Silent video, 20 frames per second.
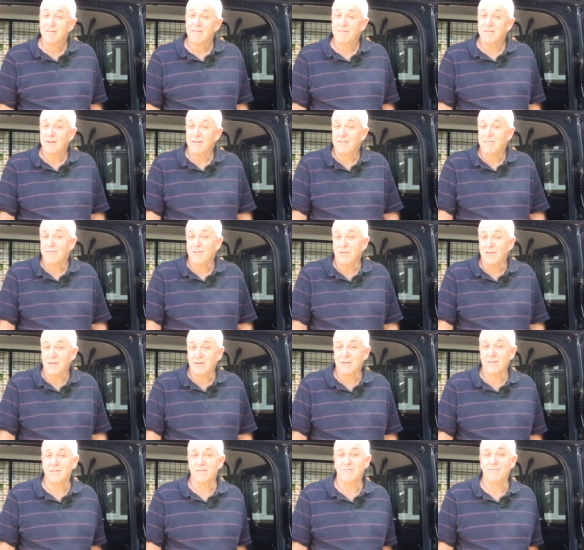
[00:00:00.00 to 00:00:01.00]
So if you
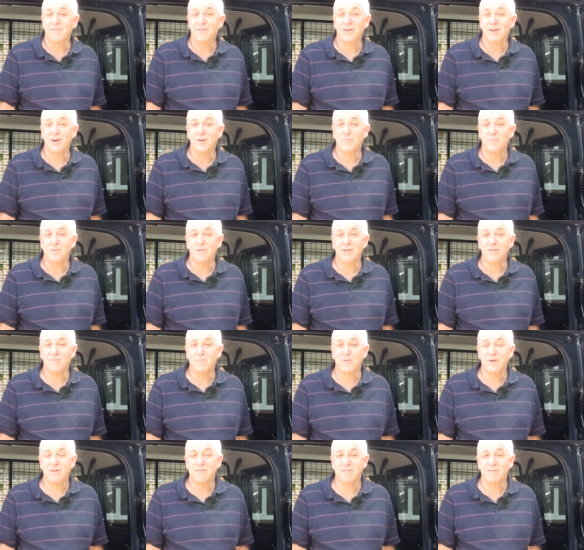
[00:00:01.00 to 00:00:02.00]
like this video, please
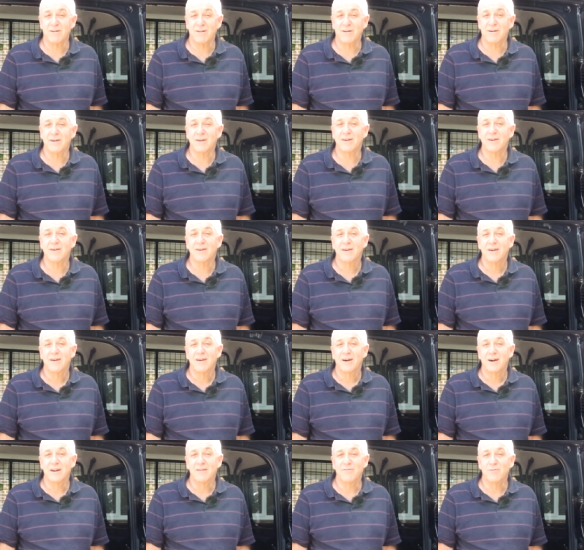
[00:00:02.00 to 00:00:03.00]
press like,
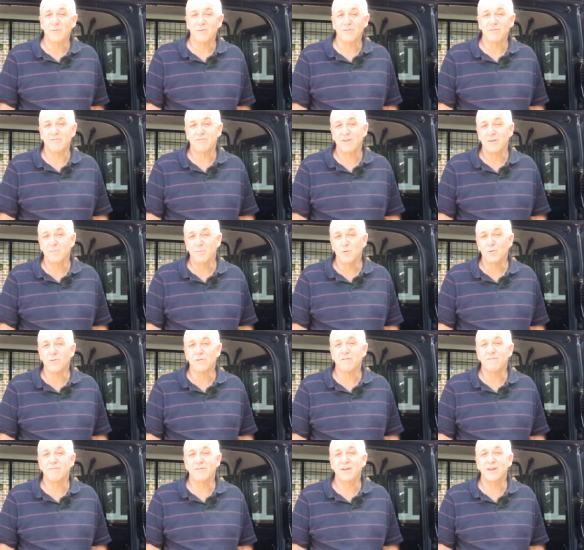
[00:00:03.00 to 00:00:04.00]
and if you want to see more
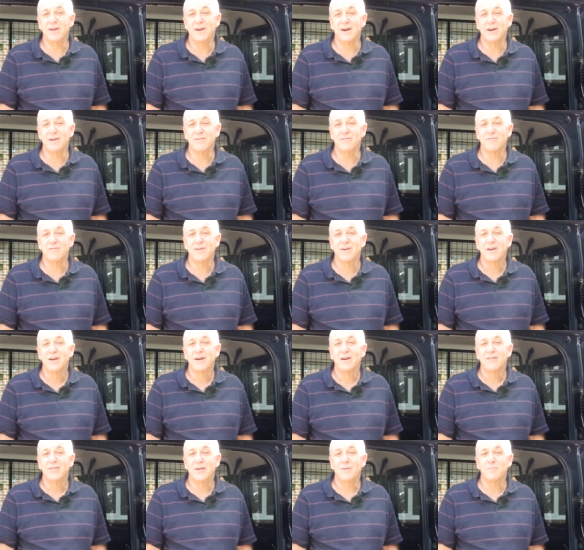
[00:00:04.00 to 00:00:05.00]
of the videos,
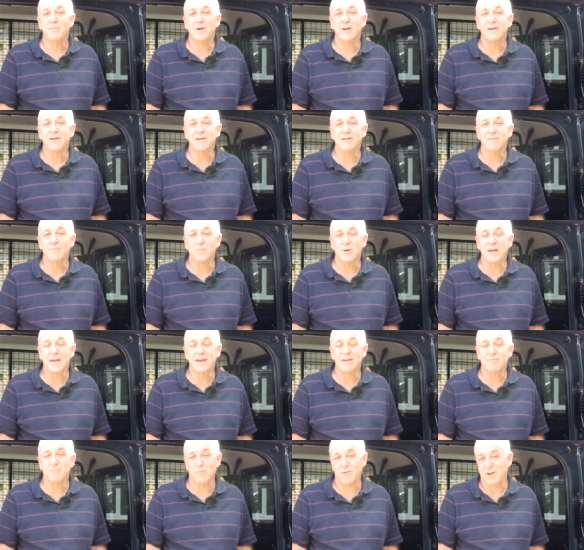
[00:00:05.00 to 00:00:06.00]
then please,
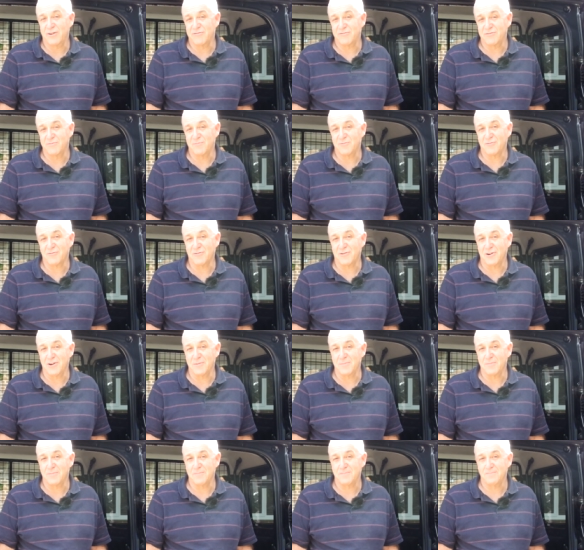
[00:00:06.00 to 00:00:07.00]
please press
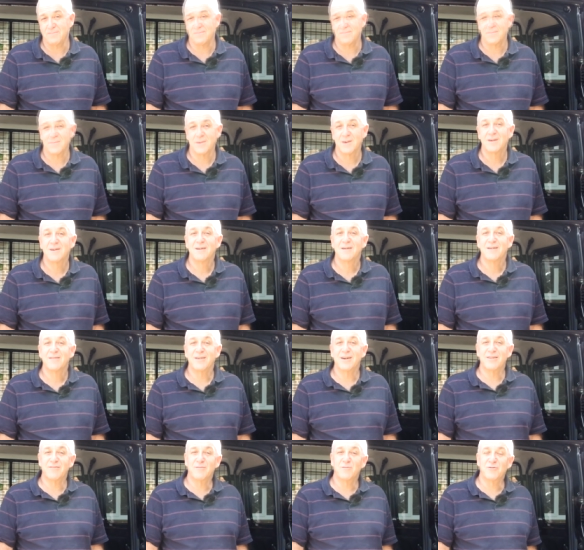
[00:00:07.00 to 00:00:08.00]
subscribe.
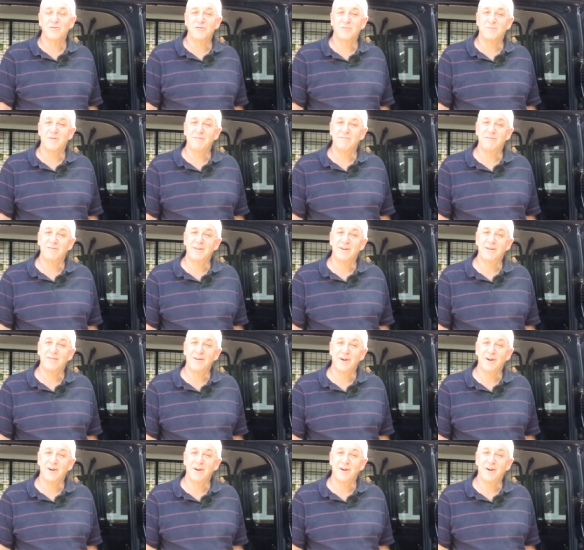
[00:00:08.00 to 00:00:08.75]
Thanks for watching my video.